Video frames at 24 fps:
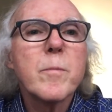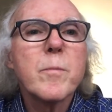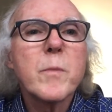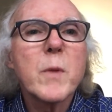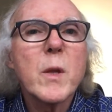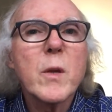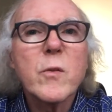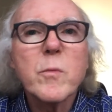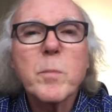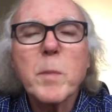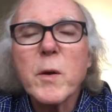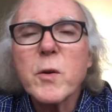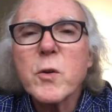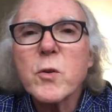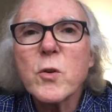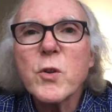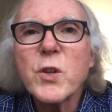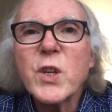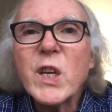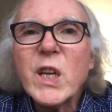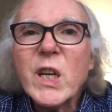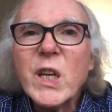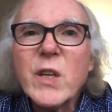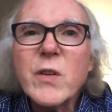Special
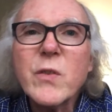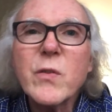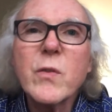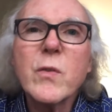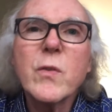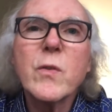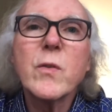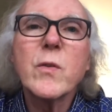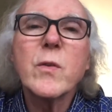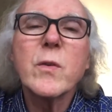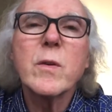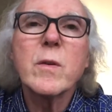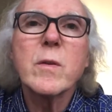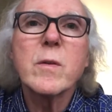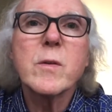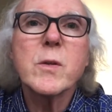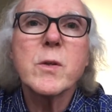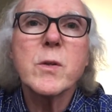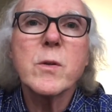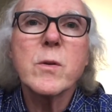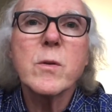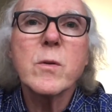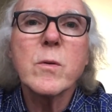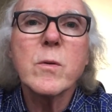yeasts
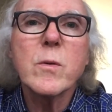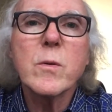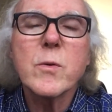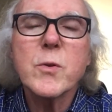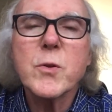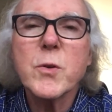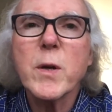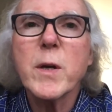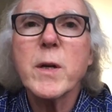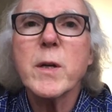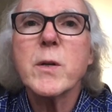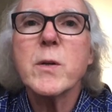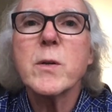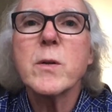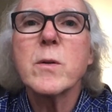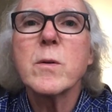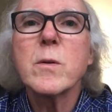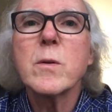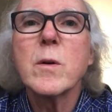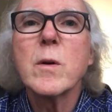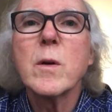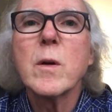to try to